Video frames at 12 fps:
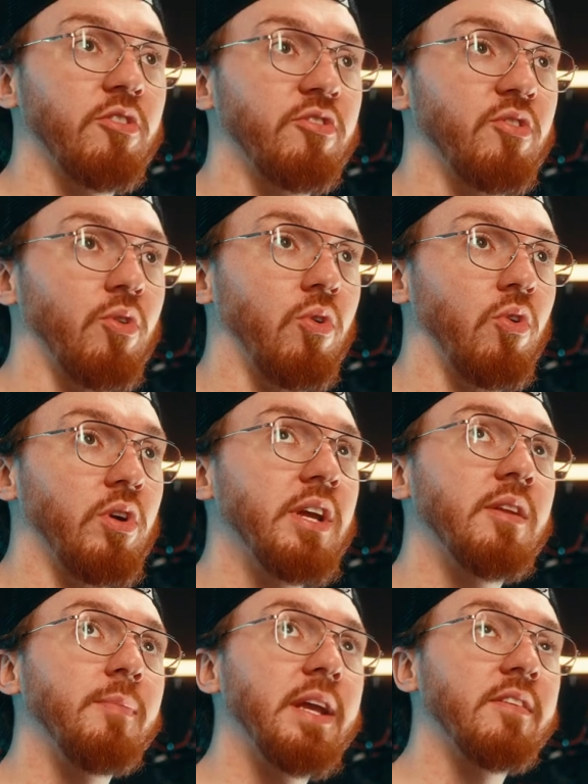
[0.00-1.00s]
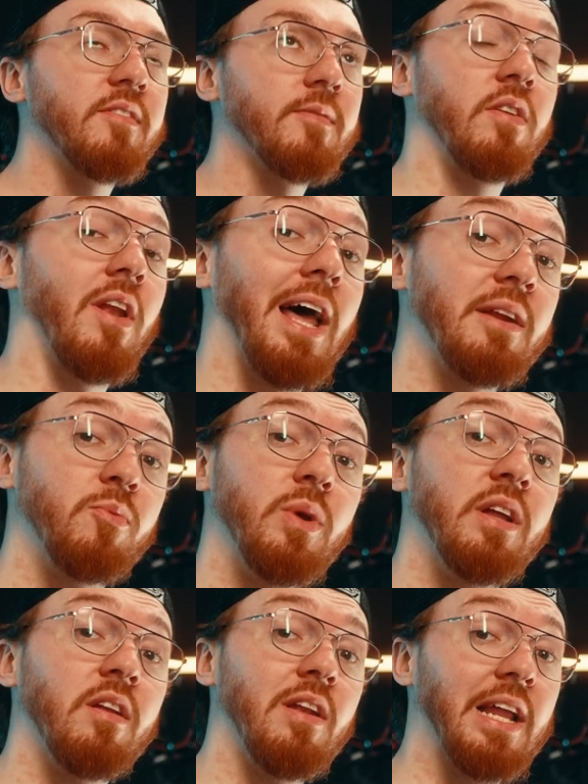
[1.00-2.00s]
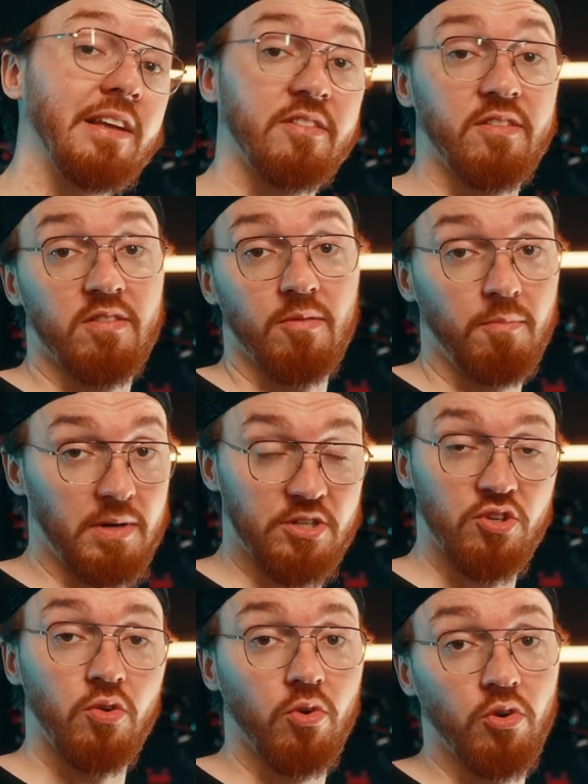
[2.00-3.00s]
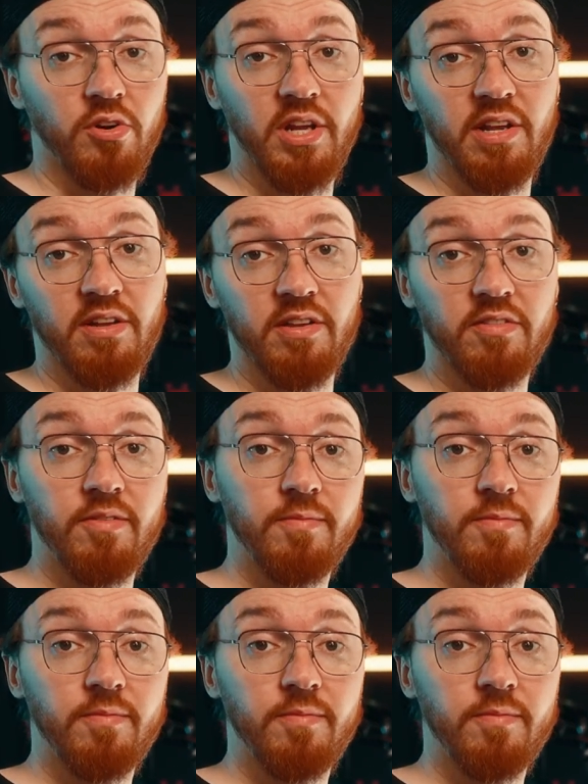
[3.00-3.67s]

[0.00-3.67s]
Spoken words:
so it means the light will last much longer than this.